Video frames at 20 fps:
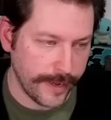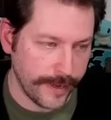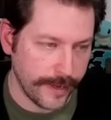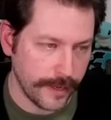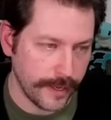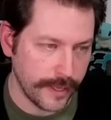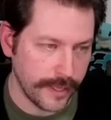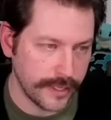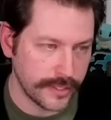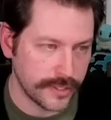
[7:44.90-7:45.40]

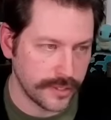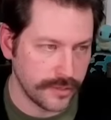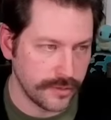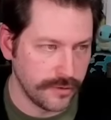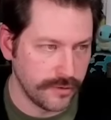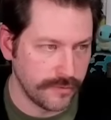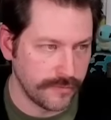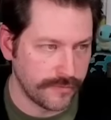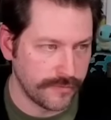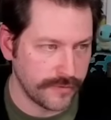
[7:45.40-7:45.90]
That's an
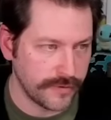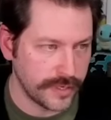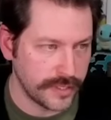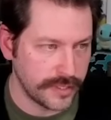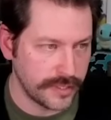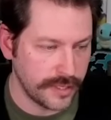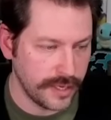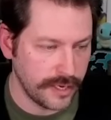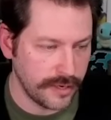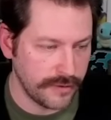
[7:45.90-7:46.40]
oof.
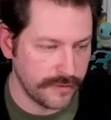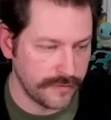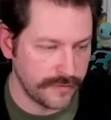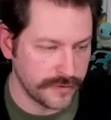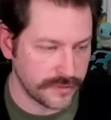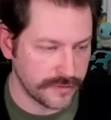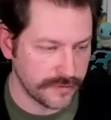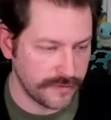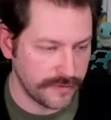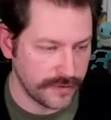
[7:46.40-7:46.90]
That oof
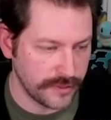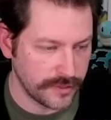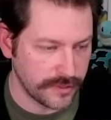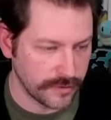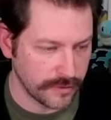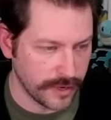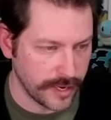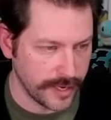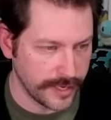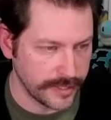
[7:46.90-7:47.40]
is
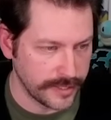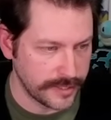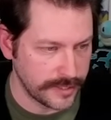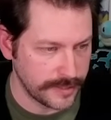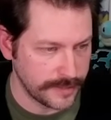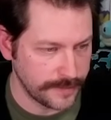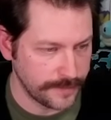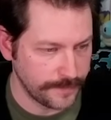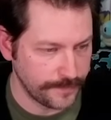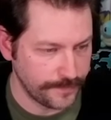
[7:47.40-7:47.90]
official,
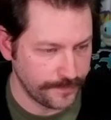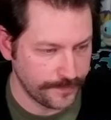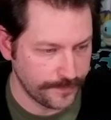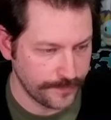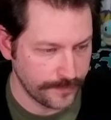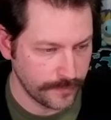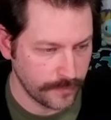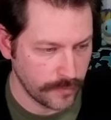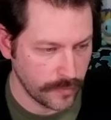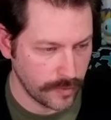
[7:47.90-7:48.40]
guys.
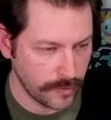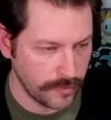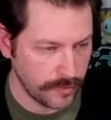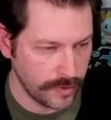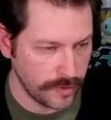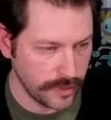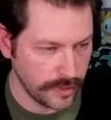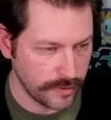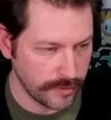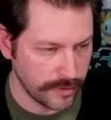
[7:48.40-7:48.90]

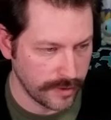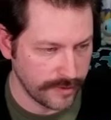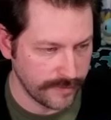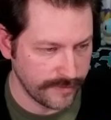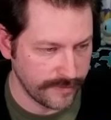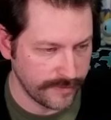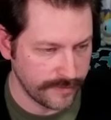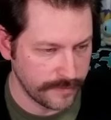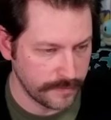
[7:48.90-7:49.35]
Really rough.